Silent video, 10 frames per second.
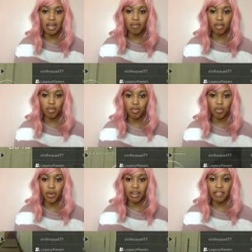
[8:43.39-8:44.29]
time to
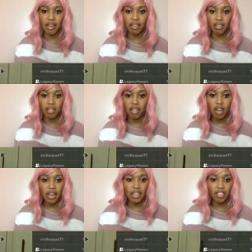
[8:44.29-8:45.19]
wait around.
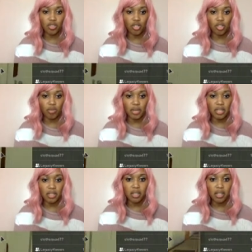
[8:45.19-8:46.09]
Okay, this door's
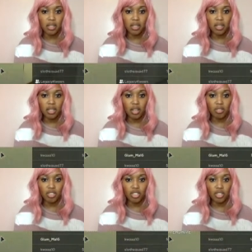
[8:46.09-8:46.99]
open. Oh
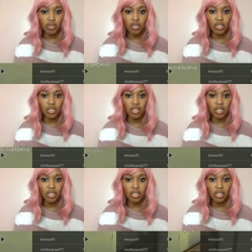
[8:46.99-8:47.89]
shoot! What is she?
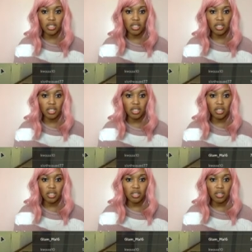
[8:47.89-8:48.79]

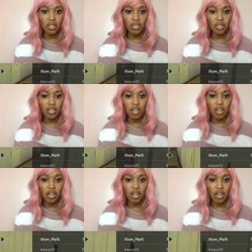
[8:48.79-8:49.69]
She why is
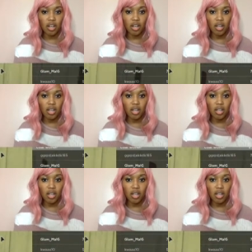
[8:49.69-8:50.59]
she in a school
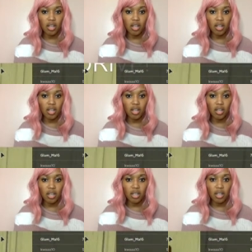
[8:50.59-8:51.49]
outfit?
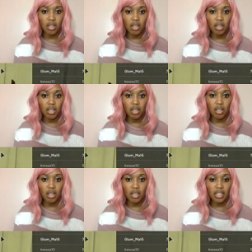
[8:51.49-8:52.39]
Oh
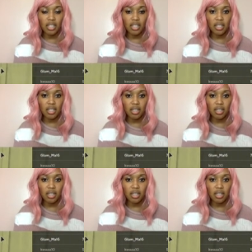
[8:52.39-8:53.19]
my gosh! What the heck is this?